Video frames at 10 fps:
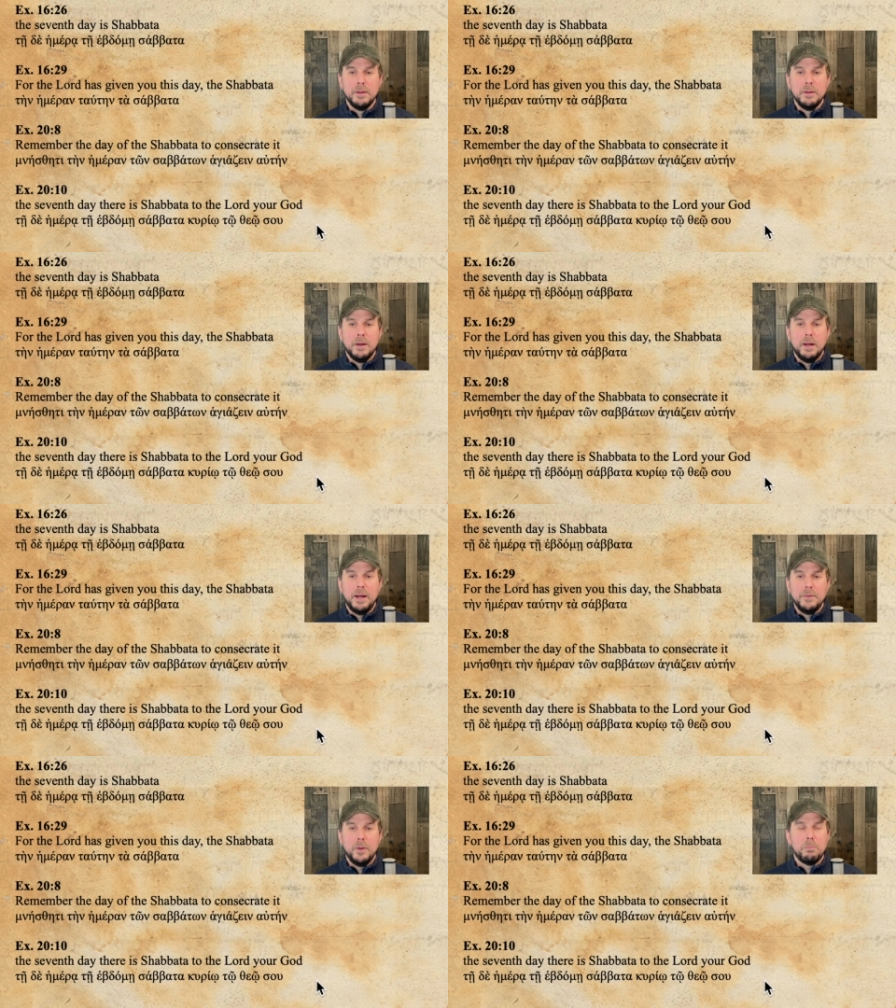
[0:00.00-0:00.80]

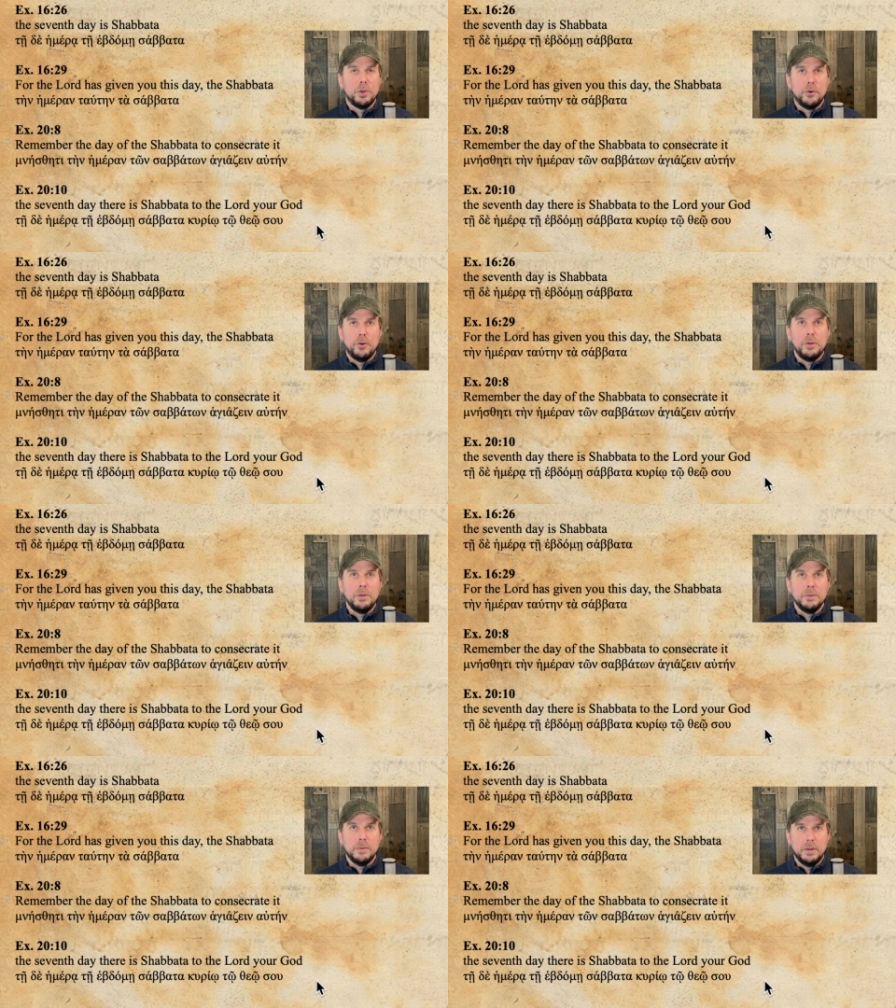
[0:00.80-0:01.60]
uh, the
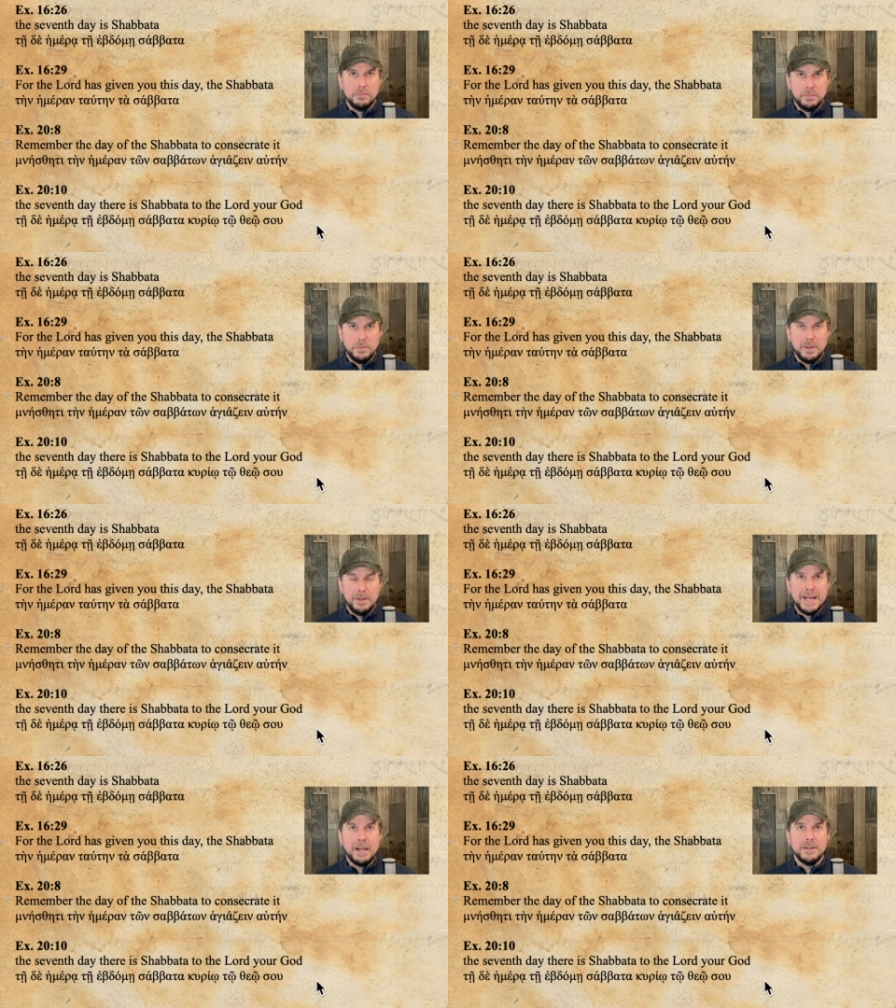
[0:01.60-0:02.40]
plural
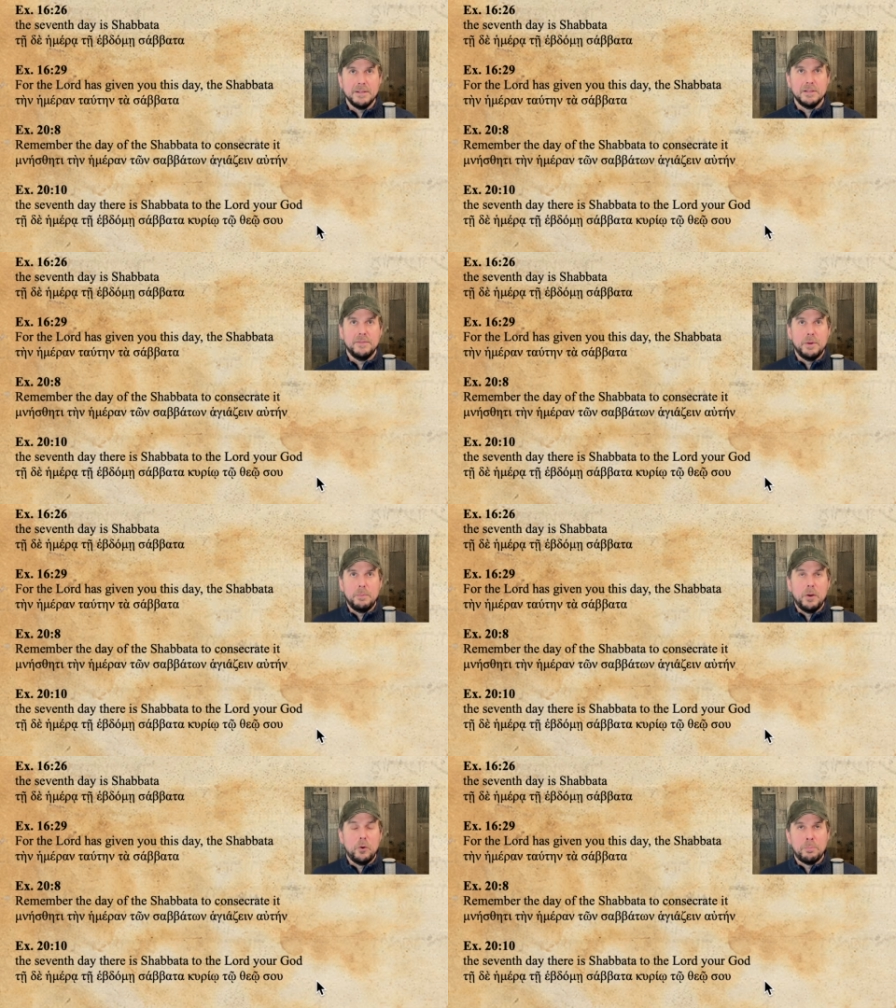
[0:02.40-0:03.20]
analysis of a,
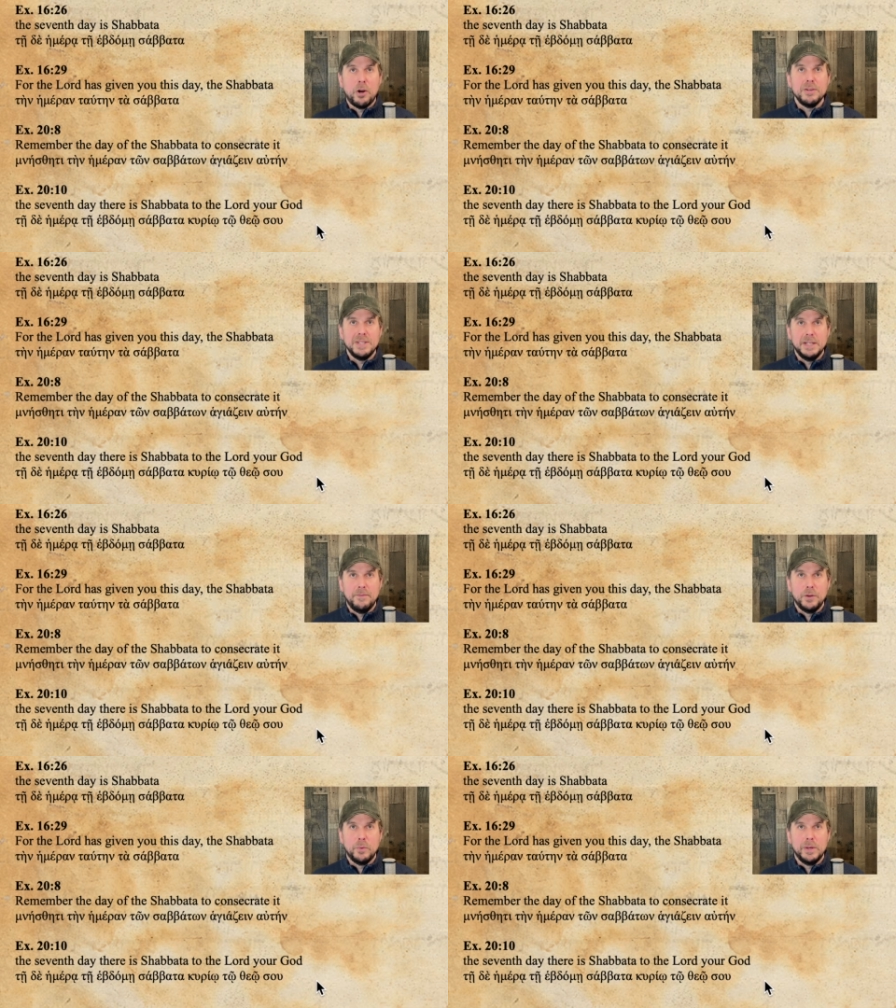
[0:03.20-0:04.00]
or parsing
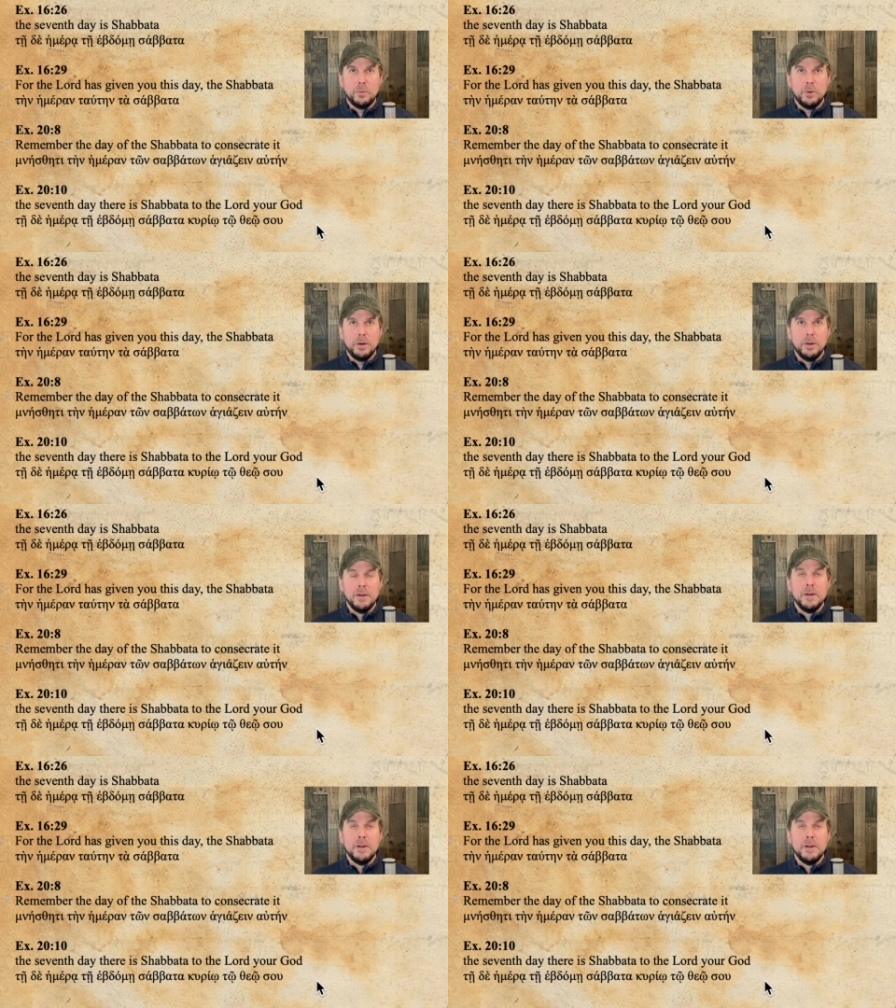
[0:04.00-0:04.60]
of the Greek word,